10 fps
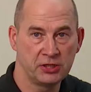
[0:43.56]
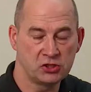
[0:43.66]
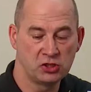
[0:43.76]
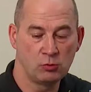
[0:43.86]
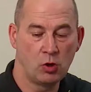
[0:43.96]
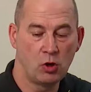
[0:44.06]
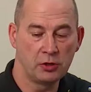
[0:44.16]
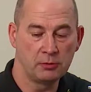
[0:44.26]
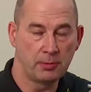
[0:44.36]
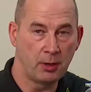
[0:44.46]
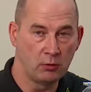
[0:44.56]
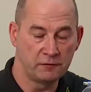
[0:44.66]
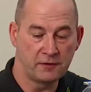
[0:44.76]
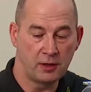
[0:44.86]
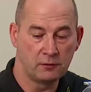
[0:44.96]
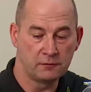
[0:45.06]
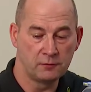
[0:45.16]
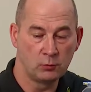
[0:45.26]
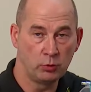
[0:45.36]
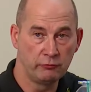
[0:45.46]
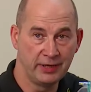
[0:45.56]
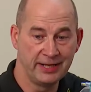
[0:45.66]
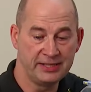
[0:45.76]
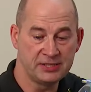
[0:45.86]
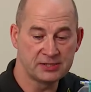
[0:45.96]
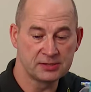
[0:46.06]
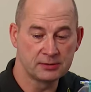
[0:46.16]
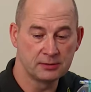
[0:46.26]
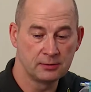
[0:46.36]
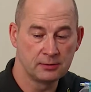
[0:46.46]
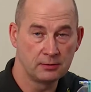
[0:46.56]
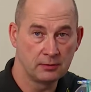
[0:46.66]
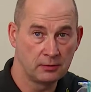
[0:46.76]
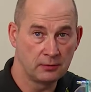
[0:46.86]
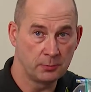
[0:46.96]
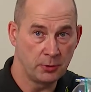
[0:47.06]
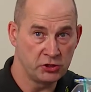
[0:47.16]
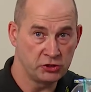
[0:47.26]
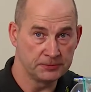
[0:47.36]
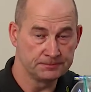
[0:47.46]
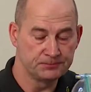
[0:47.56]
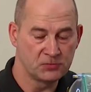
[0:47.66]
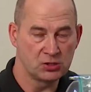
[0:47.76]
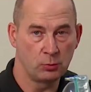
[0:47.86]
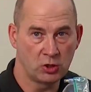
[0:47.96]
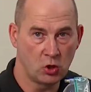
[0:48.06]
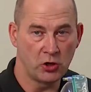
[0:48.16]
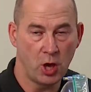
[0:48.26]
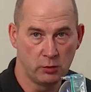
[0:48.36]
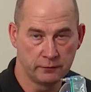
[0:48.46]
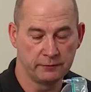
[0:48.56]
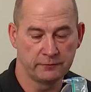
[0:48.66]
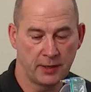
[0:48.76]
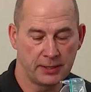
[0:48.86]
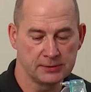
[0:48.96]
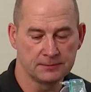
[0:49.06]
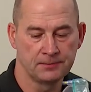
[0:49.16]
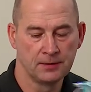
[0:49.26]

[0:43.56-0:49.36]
gets too high, the blow-off valve will release the pressure so we can't overinflate.